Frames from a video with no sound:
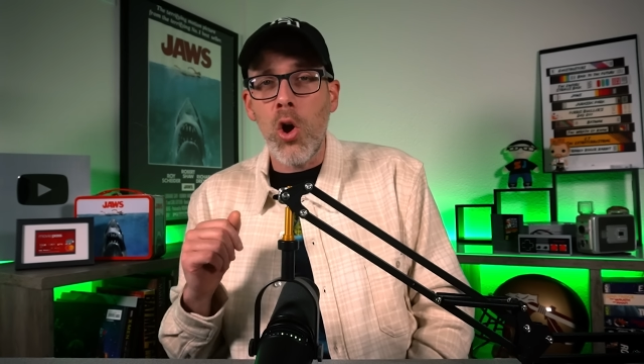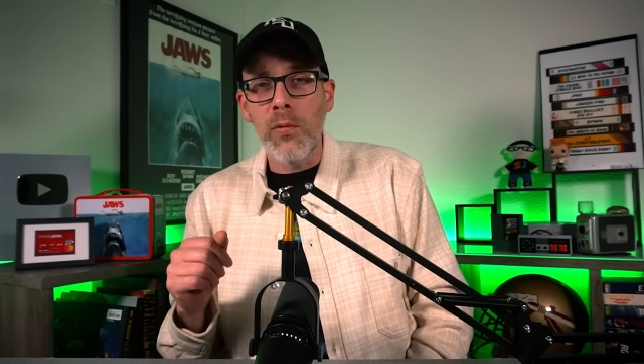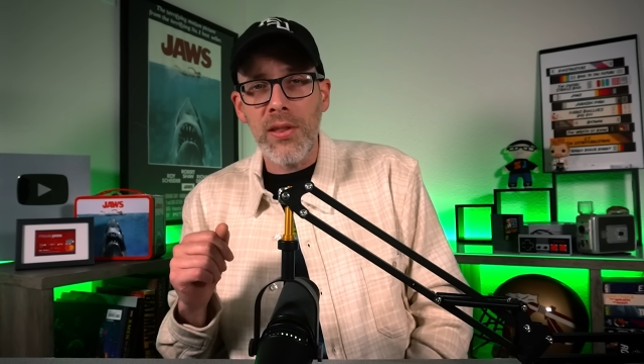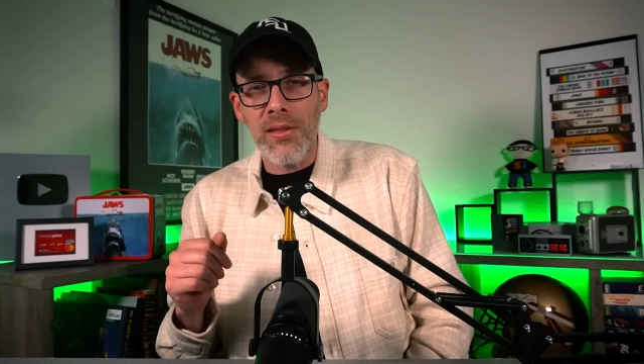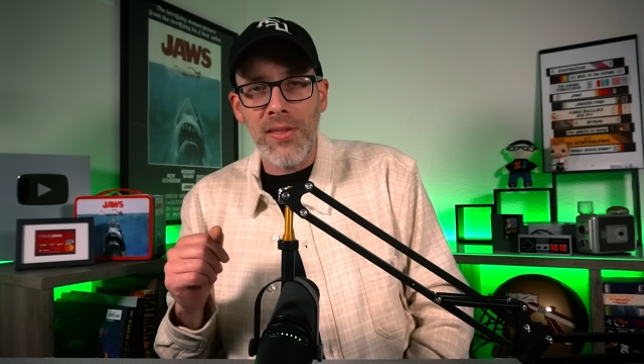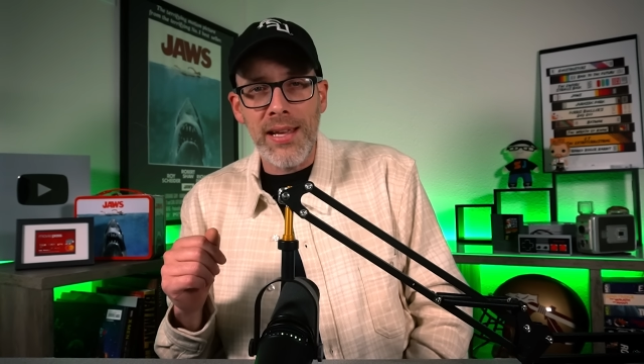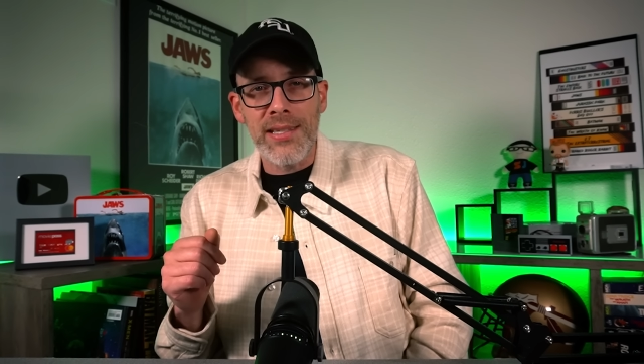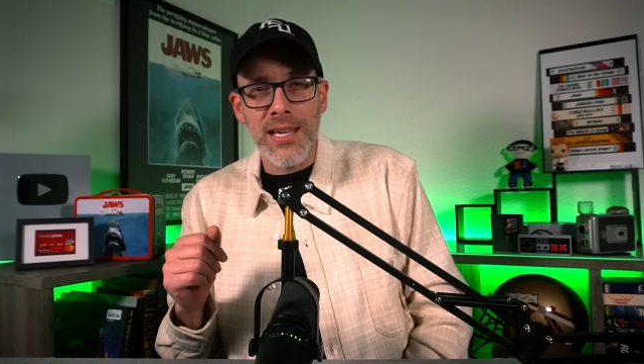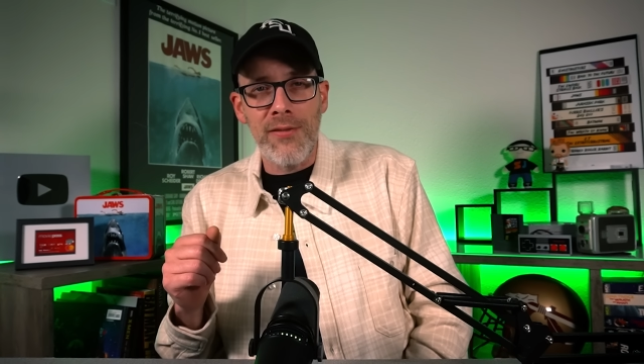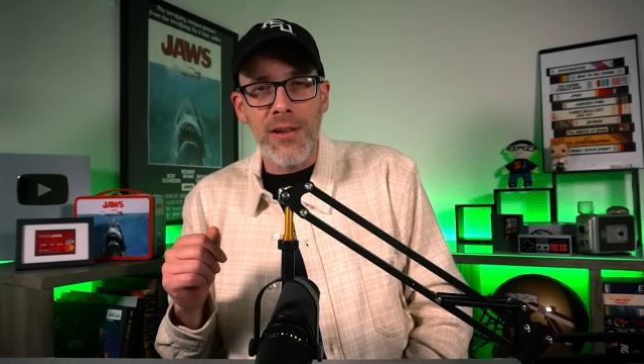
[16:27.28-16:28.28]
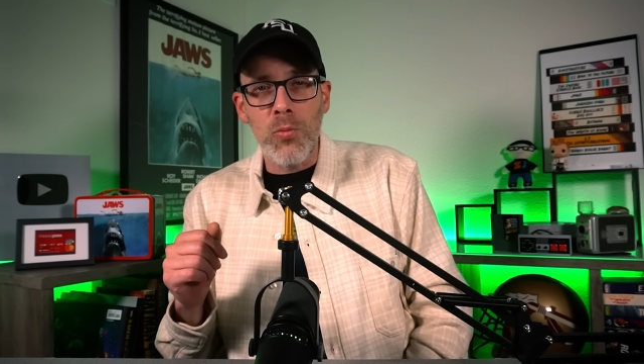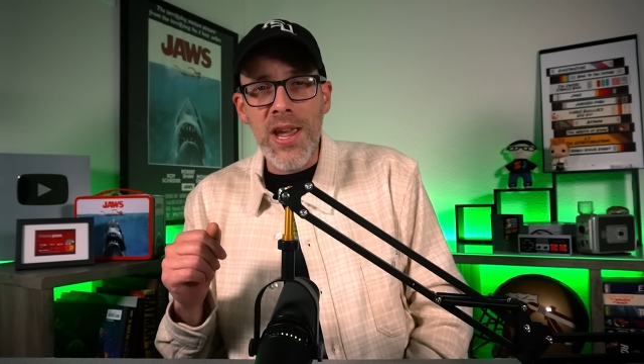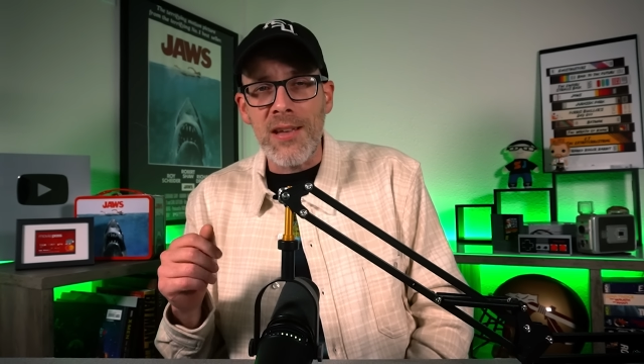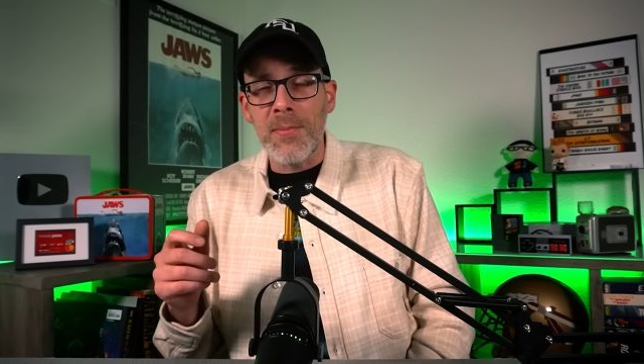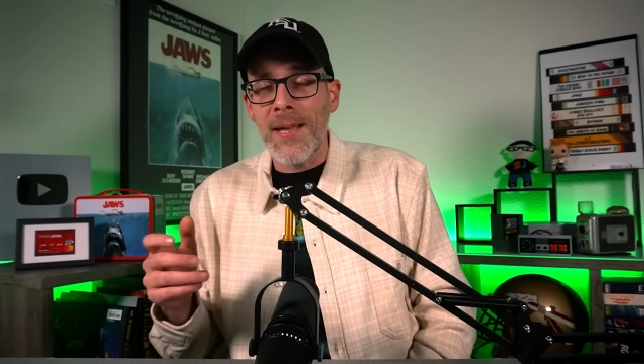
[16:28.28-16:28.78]
over the Thanksgiving
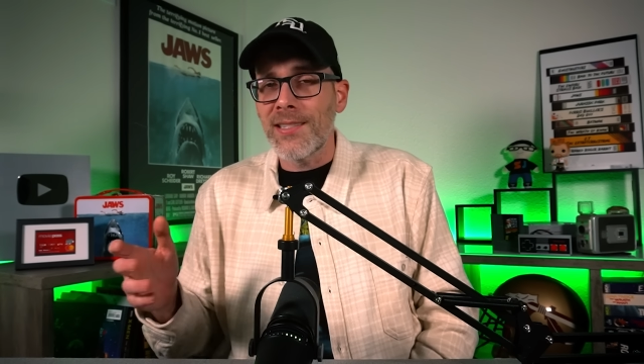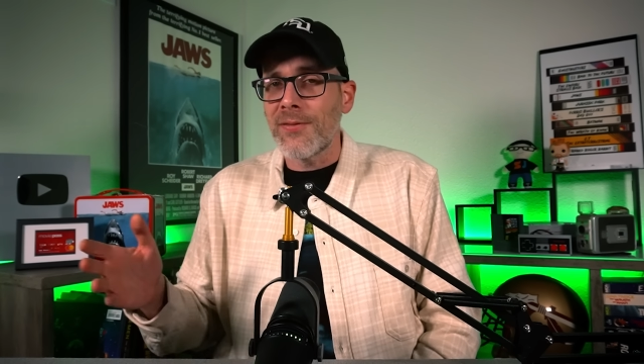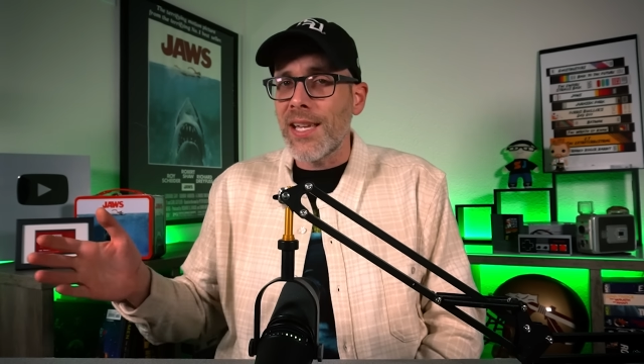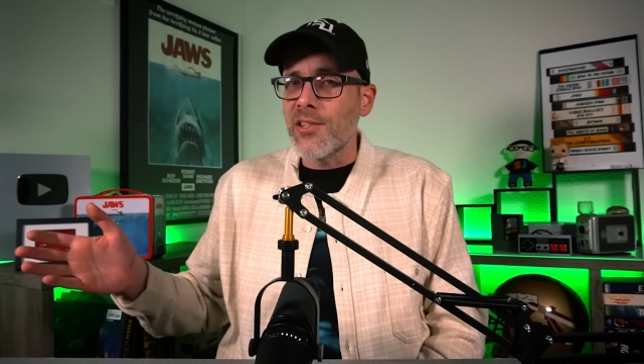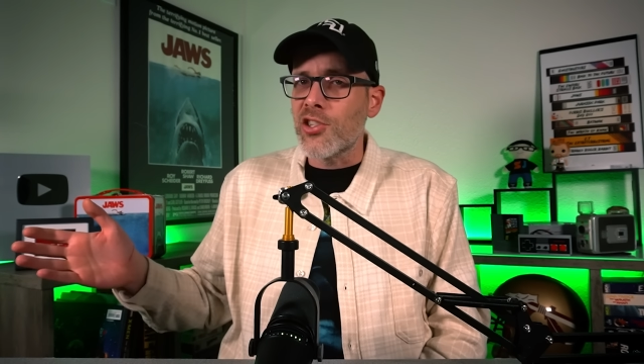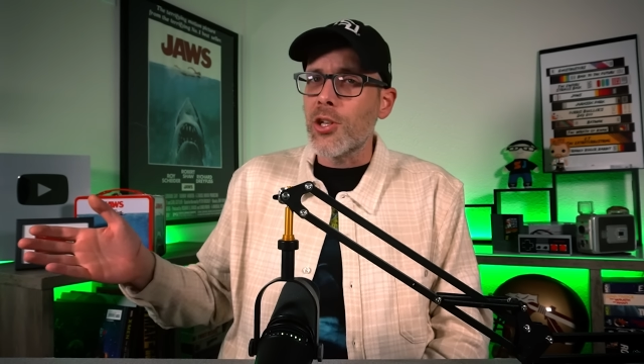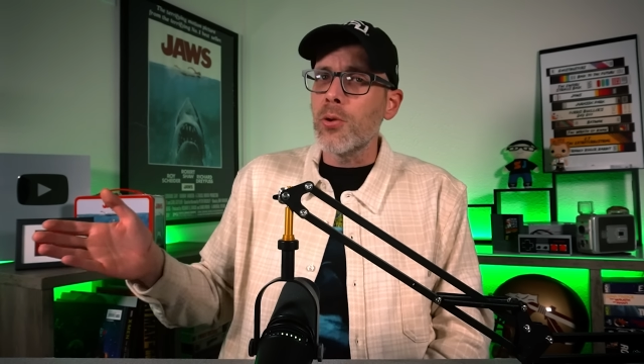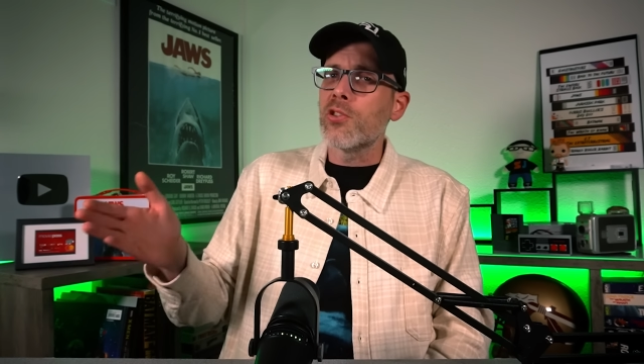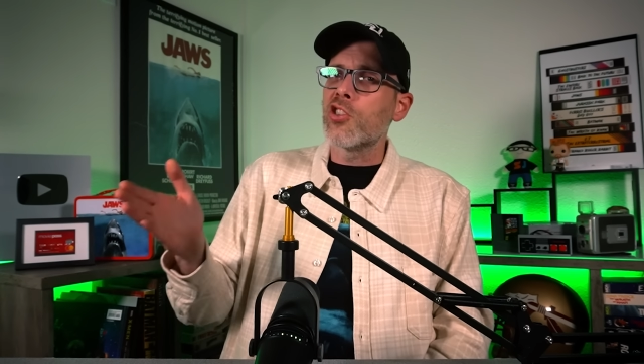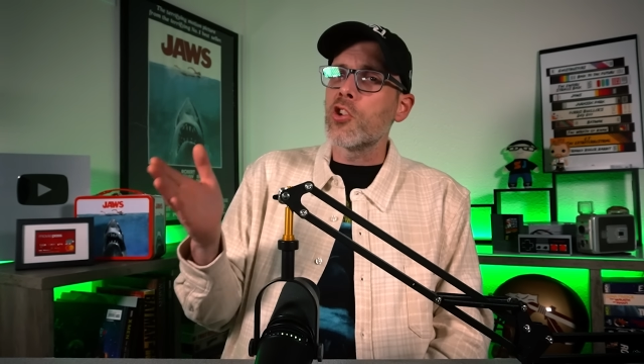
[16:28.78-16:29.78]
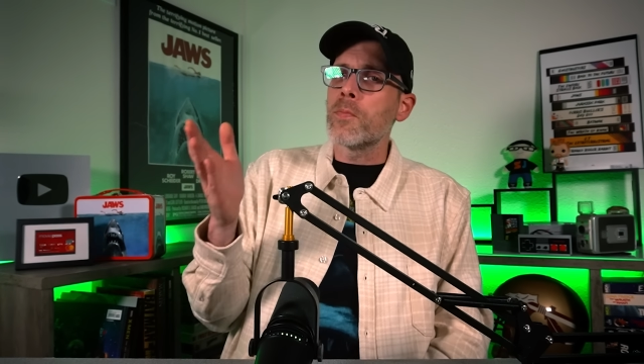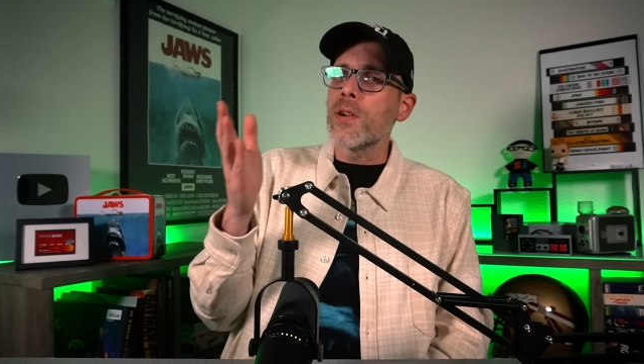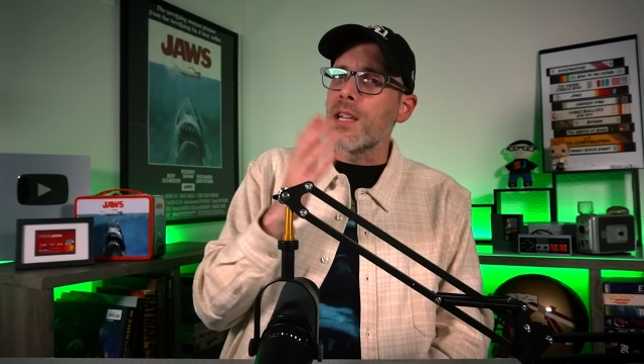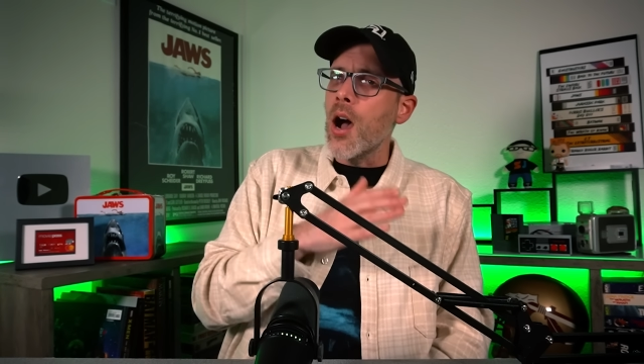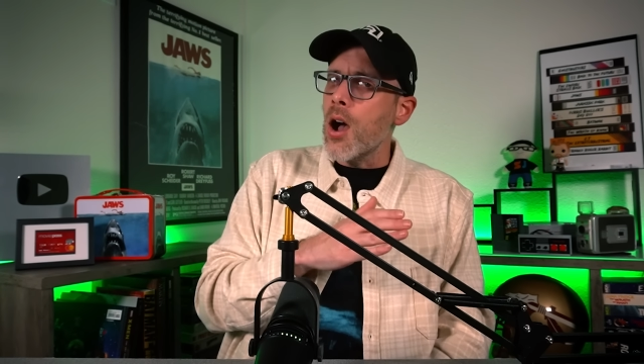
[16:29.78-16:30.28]
week because if they'd skewed super
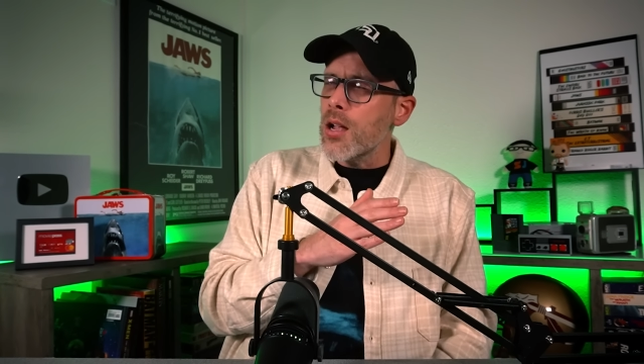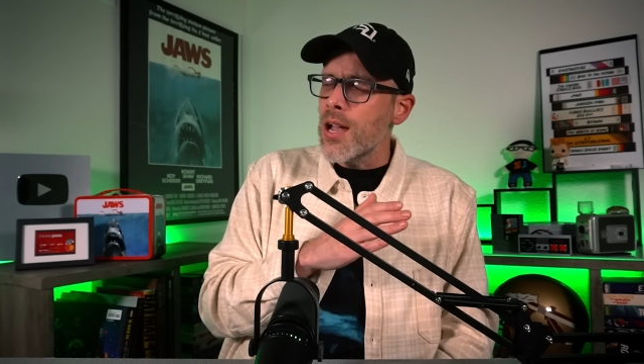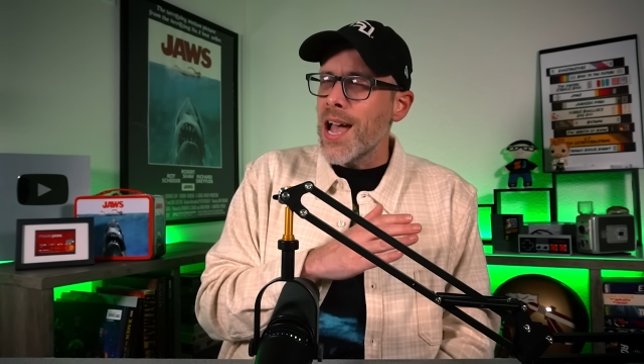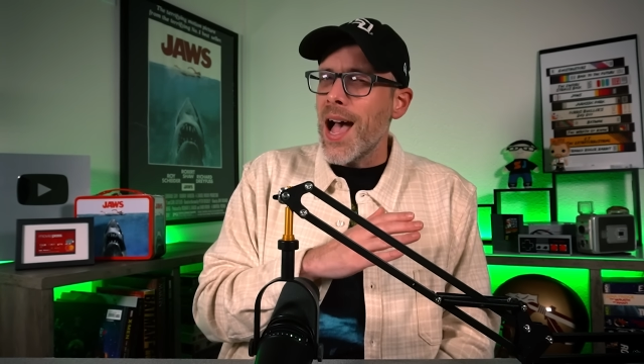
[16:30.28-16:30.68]
young,